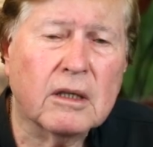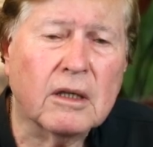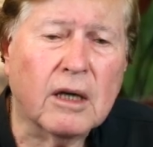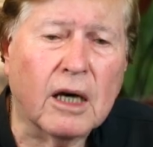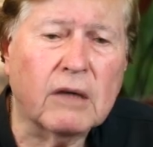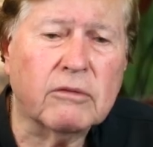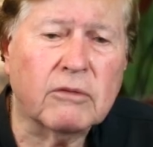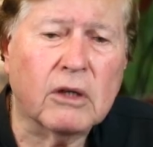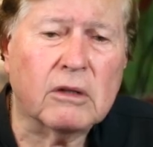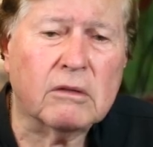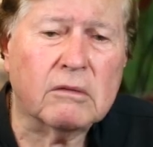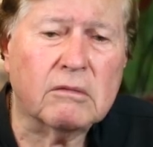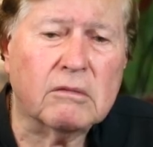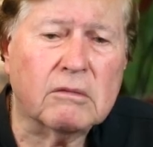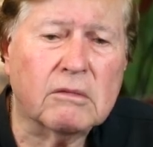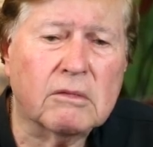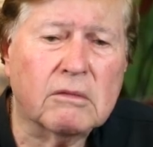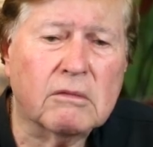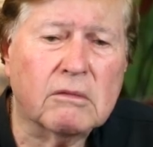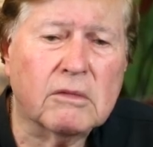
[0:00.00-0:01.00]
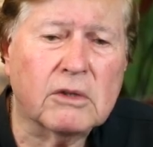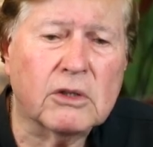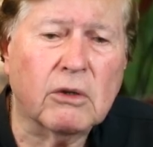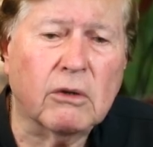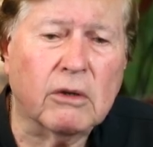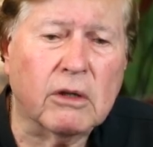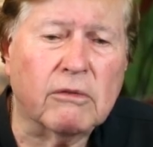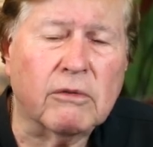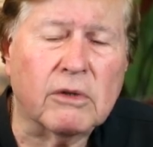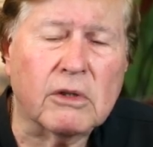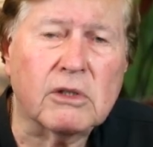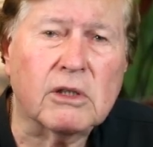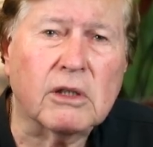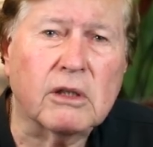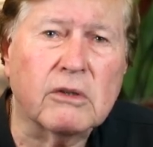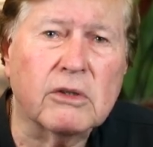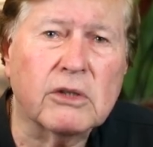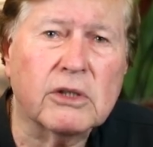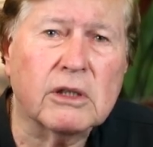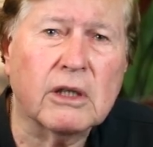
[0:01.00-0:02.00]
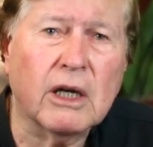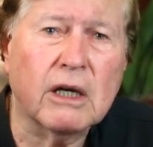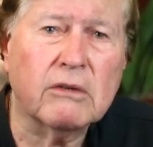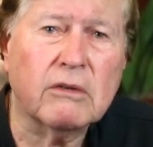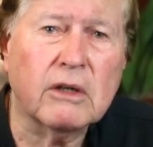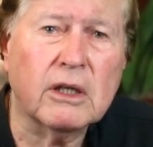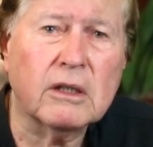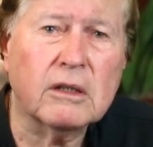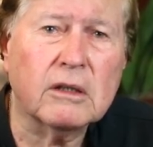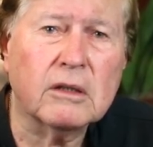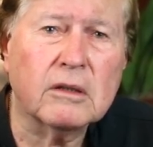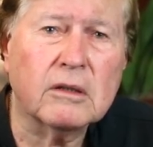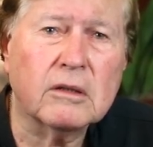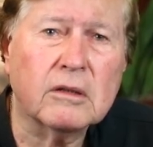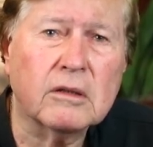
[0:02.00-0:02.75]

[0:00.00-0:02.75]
I've got sort of the solution, I think.